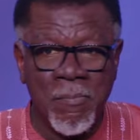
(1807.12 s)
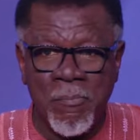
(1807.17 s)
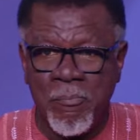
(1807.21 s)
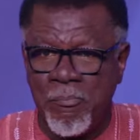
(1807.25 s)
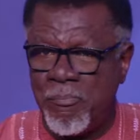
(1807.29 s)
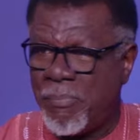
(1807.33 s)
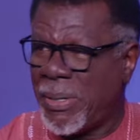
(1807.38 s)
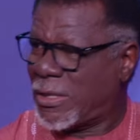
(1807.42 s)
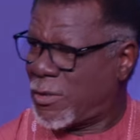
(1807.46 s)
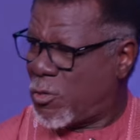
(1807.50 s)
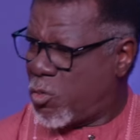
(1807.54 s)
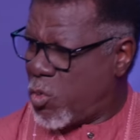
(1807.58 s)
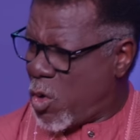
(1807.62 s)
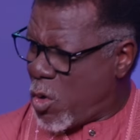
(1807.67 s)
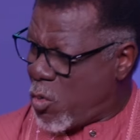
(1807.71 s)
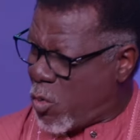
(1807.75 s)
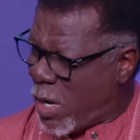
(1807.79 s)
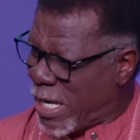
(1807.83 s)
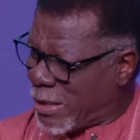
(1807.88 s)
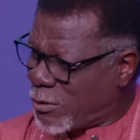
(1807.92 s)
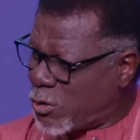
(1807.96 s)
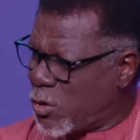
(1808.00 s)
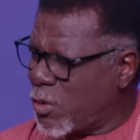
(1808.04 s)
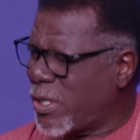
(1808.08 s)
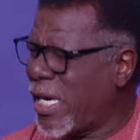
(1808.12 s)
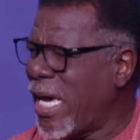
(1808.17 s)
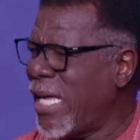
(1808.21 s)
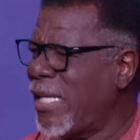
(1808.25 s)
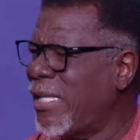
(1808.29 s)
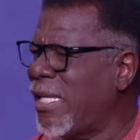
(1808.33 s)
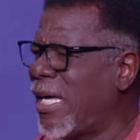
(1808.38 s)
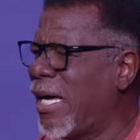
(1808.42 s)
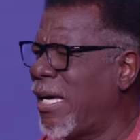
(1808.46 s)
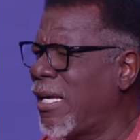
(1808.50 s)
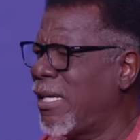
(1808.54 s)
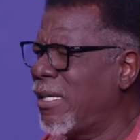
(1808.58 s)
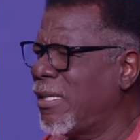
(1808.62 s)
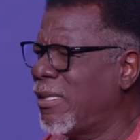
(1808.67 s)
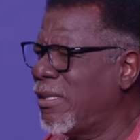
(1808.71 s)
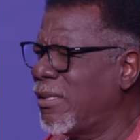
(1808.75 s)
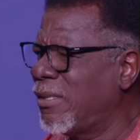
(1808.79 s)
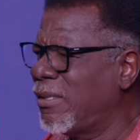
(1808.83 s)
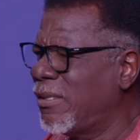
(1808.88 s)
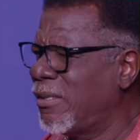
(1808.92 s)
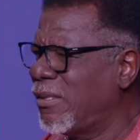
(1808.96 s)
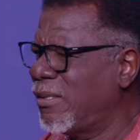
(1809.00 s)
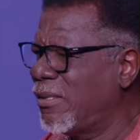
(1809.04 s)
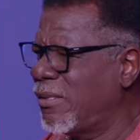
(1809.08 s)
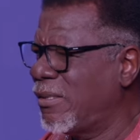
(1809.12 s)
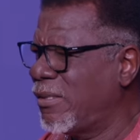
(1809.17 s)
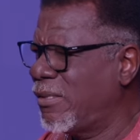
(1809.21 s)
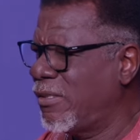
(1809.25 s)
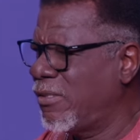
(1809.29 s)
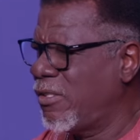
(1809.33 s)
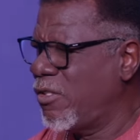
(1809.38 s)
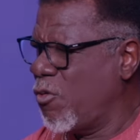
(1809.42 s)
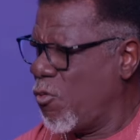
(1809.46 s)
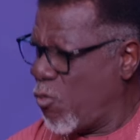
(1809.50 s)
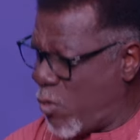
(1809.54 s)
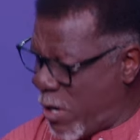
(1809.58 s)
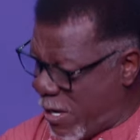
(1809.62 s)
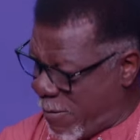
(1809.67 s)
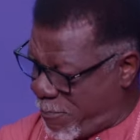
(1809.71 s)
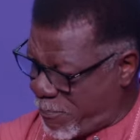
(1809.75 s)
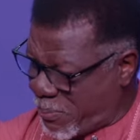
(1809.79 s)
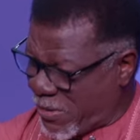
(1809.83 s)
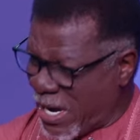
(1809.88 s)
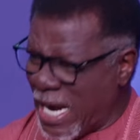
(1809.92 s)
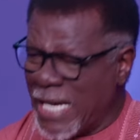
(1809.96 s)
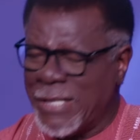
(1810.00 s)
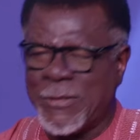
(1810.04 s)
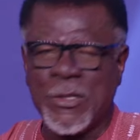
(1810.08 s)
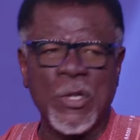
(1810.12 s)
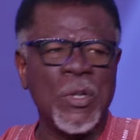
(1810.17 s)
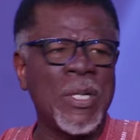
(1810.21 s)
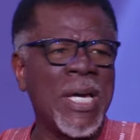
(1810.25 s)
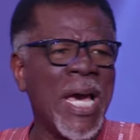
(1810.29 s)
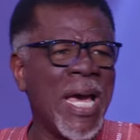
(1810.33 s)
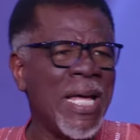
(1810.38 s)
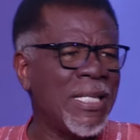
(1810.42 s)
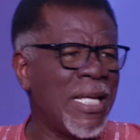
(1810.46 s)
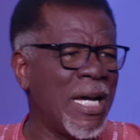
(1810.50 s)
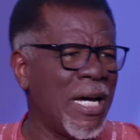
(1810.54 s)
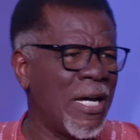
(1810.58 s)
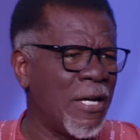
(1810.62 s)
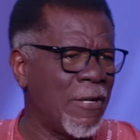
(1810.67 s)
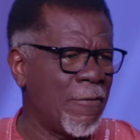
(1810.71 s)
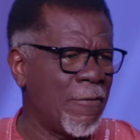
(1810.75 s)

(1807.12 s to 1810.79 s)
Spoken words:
But we were together. We prayed together.